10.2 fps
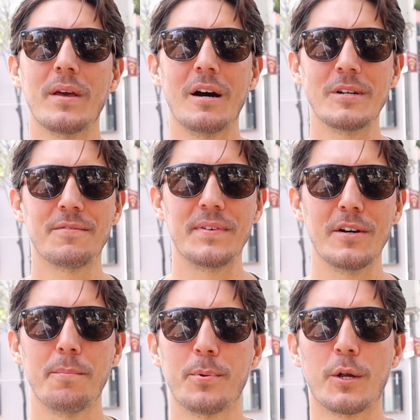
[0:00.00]
always
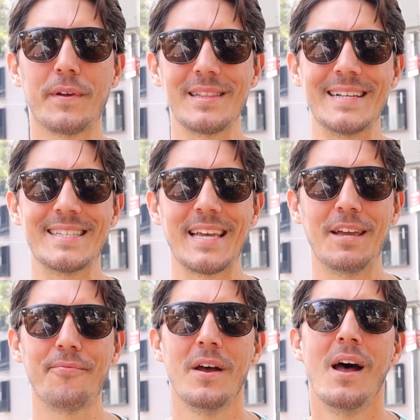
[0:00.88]
feel perfectly
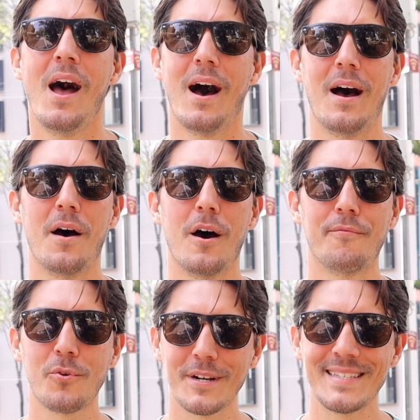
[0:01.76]
safe. Of
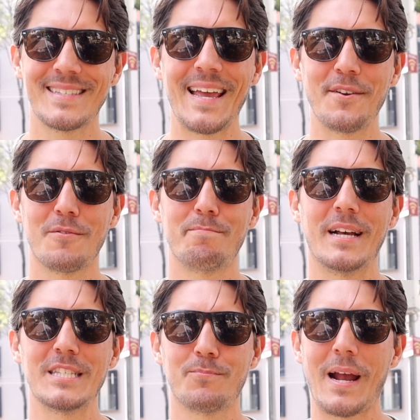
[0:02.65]
course, standard
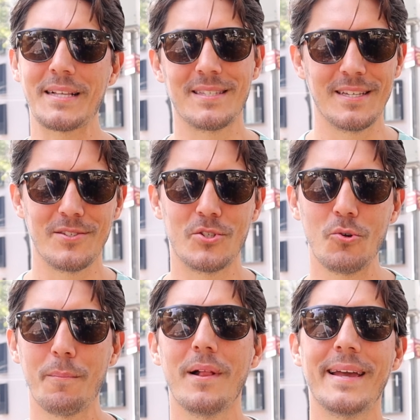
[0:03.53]
best practices do
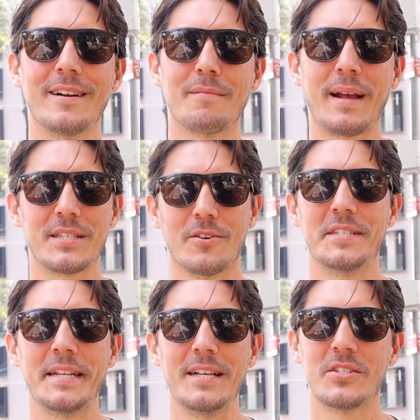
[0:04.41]
apply here in Mexico
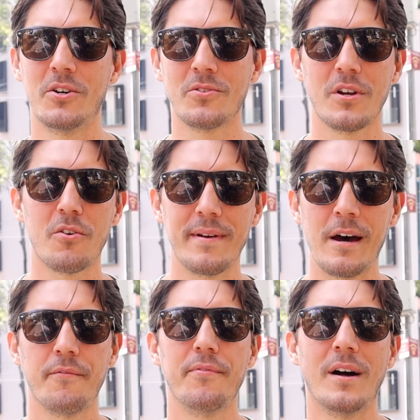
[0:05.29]
City, so don't go
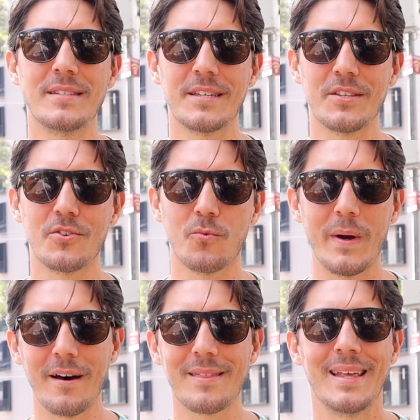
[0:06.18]
around flaunting your
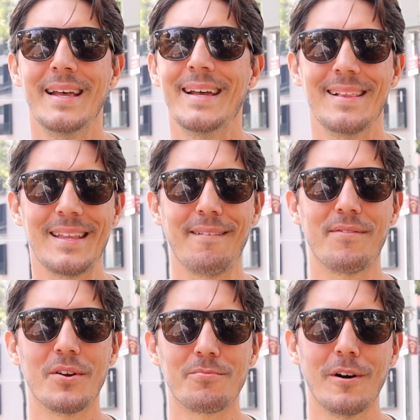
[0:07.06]
wealth, leave
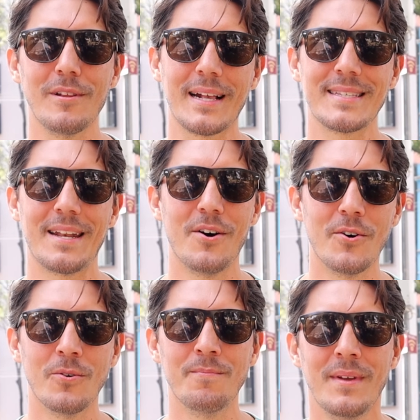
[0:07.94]
the Rolex at
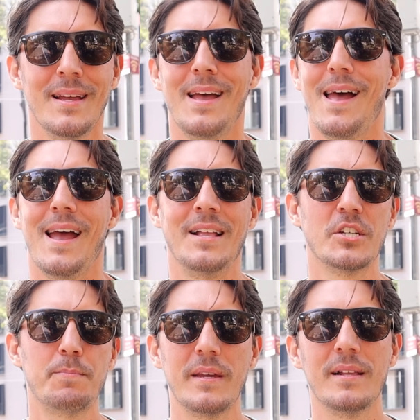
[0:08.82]
home, and
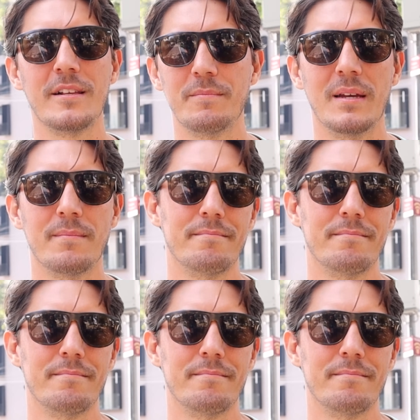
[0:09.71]
just be a little bit